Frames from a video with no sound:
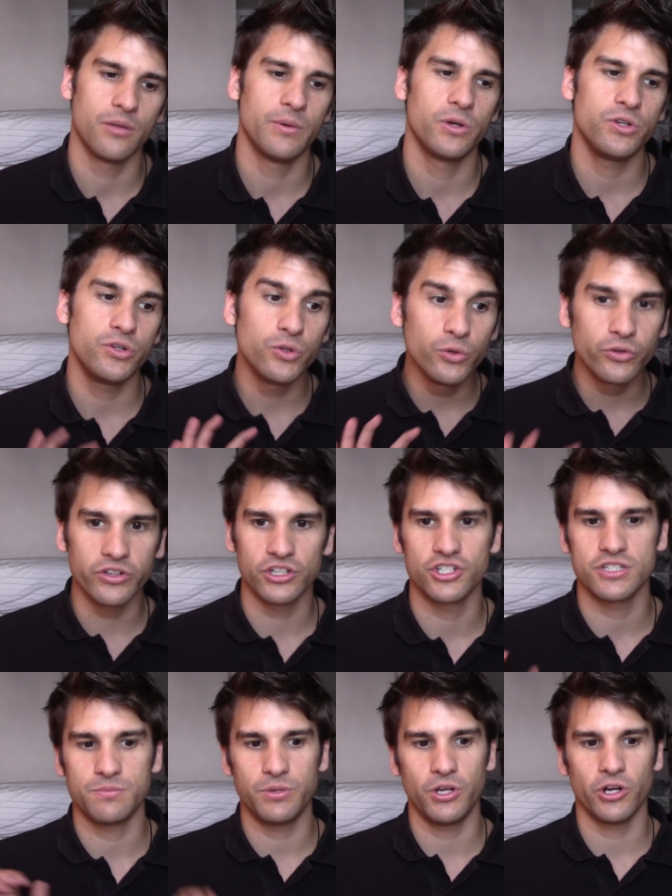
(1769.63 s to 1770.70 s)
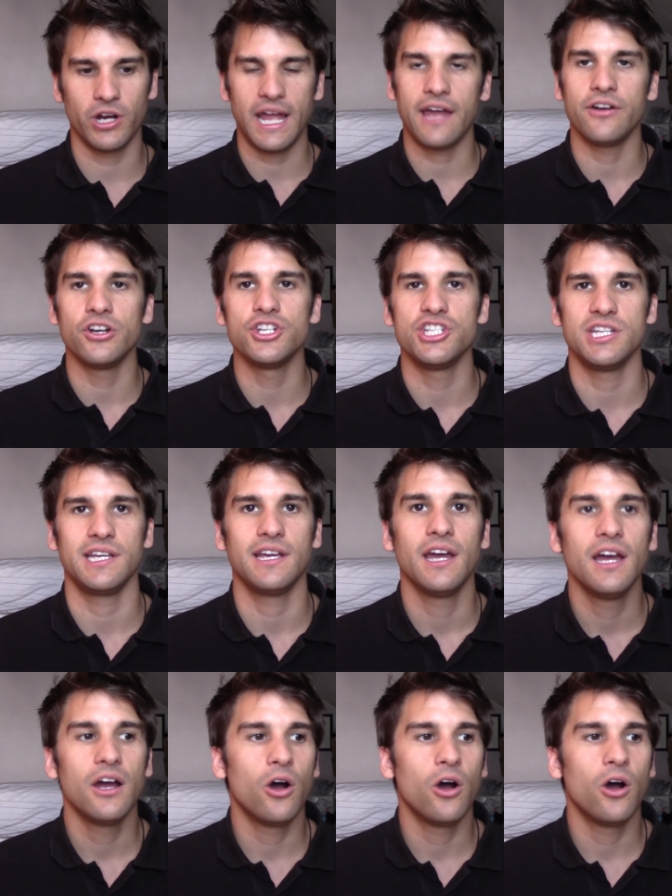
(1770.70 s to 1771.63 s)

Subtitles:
about using just pure energy.